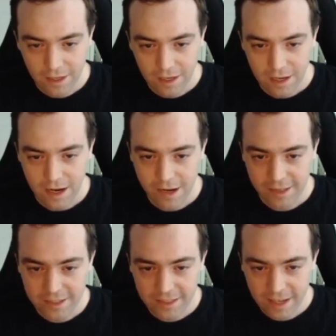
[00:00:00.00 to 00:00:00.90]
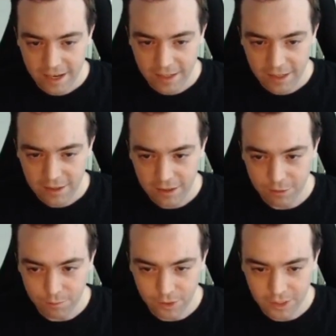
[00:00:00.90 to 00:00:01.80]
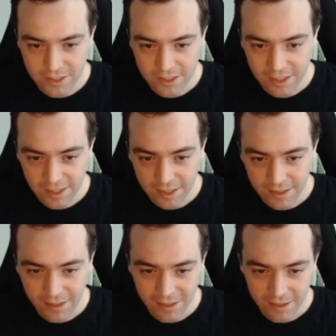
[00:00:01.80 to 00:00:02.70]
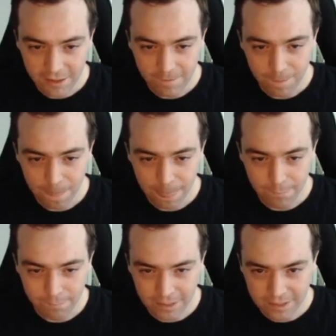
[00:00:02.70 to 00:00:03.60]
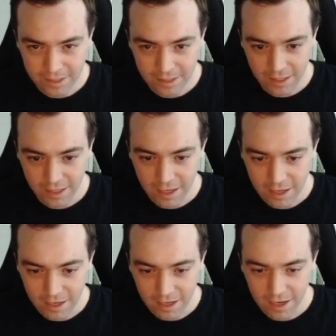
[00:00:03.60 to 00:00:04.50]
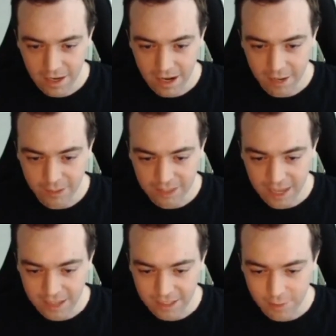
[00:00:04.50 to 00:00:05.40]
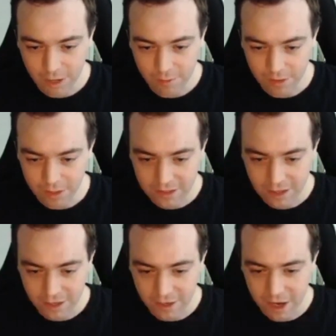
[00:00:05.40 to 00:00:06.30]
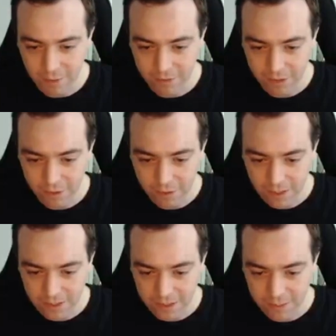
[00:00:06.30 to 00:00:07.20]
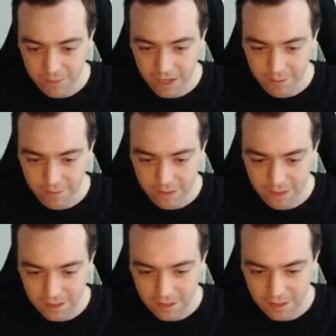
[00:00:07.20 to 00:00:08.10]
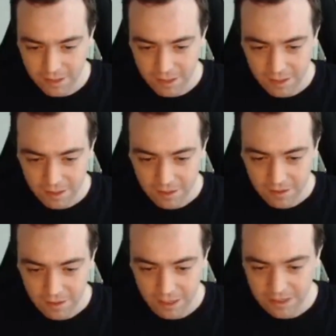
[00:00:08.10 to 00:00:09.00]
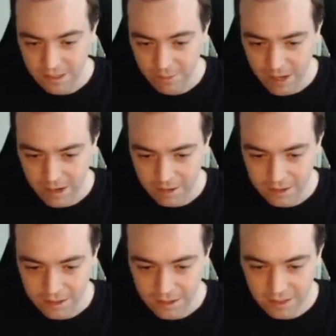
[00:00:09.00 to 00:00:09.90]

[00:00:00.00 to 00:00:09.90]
That's a technique called bullet sealing. Basically, enemies can't spawn bullets on top of you in some games, and some patterns.